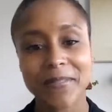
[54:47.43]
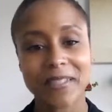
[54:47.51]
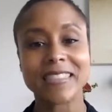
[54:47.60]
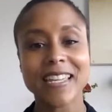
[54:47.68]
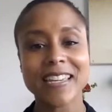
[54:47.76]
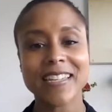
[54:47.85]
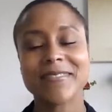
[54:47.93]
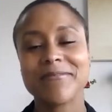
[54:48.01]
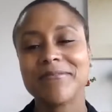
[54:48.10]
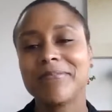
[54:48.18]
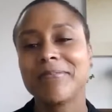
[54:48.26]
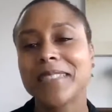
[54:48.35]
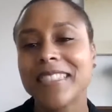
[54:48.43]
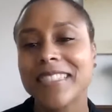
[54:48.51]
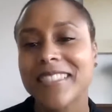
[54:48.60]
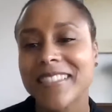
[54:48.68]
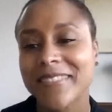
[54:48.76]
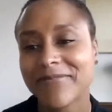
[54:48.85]
Elaine,
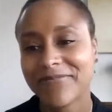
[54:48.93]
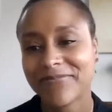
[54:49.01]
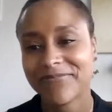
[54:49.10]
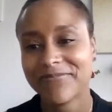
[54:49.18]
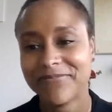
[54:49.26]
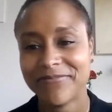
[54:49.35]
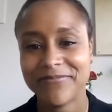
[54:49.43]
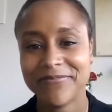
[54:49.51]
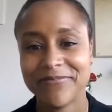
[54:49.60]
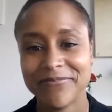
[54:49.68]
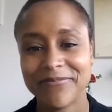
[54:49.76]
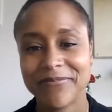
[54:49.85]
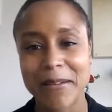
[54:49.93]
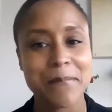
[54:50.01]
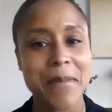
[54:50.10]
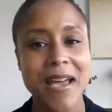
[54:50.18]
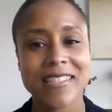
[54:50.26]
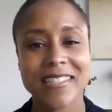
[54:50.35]
please. I'm
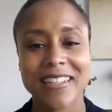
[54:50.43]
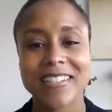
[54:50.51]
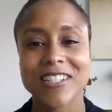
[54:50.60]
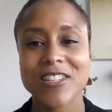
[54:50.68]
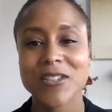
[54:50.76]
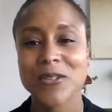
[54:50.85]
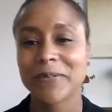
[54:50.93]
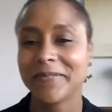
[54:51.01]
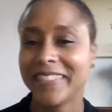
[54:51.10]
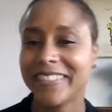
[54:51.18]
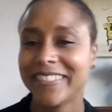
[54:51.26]
passing it to you.